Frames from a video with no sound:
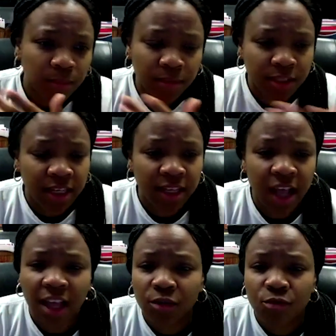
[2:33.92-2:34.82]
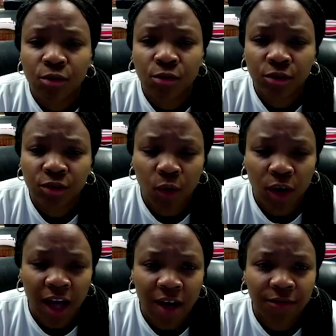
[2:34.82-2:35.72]
seeing how the rules
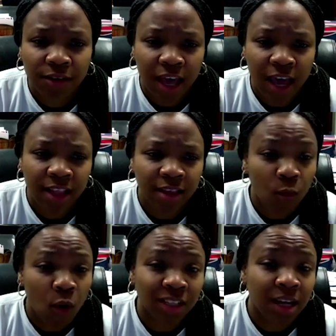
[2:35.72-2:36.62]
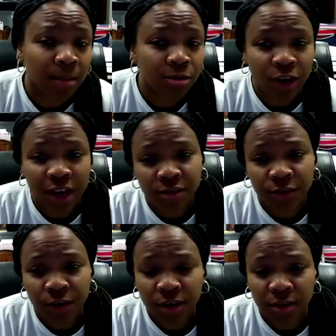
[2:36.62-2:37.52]
work out for that. The one-time
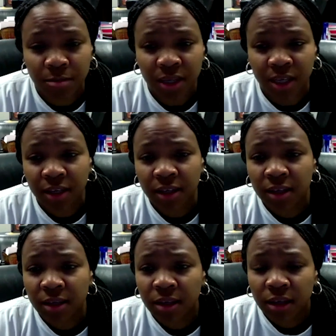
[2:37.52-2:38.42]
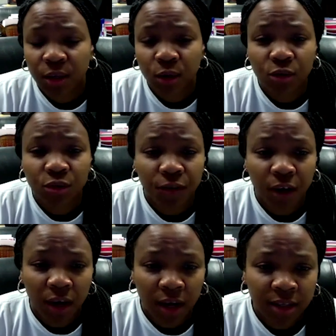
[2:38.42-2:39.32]
transfer can be huge for
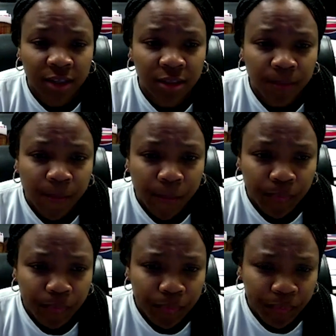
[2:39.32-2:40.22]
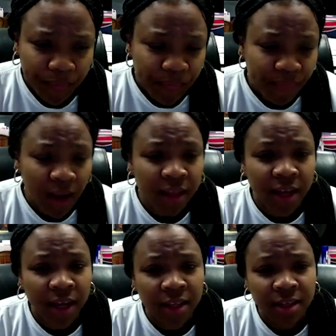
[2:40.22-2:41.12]
us. And
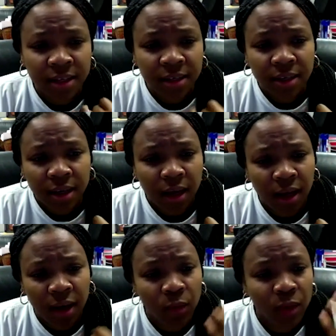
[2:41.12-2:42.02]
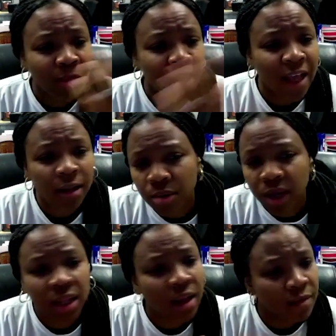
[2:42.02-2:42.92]
then we plan on
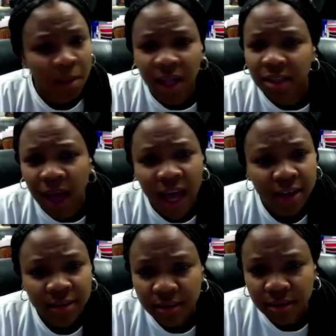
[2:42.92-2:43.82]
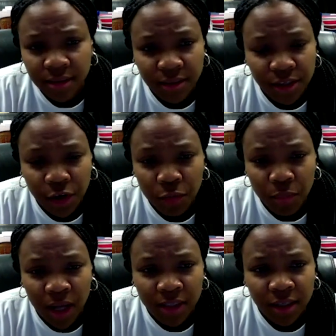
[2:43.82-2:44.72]
bringing everybody back, you know,
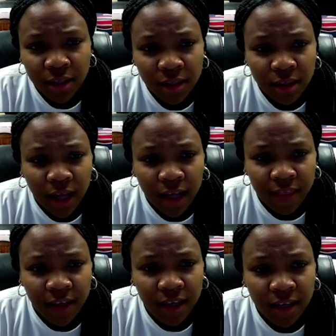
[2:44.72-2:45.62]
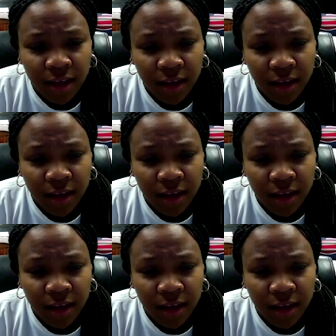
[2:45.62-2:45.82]
but I think